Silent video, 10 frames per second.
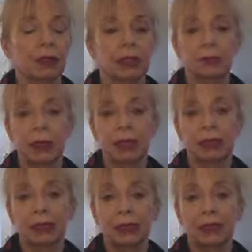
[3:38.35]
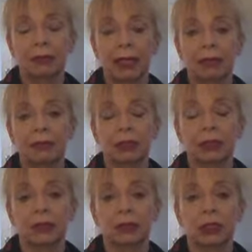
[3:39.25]
to post about
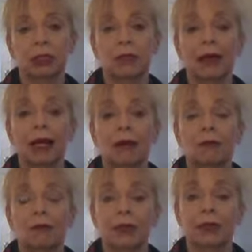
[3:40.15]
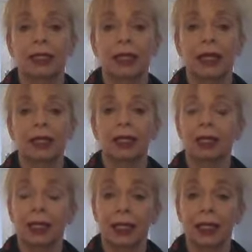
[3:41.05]
too much about Alfie on here.
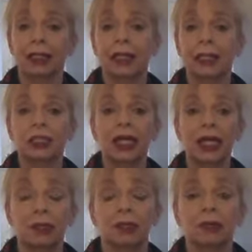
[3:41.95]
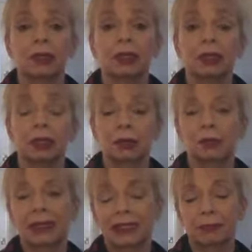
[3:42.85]
And yet the channel
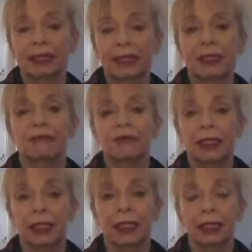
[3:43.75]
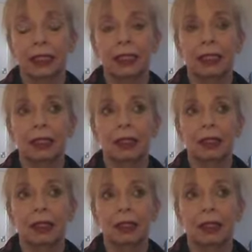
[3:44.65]
was specifically
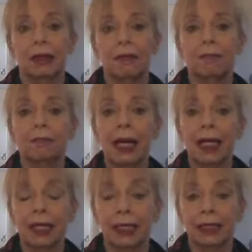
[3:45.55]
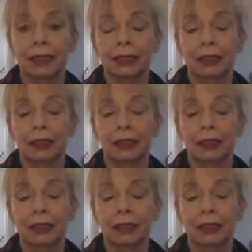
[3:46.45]
made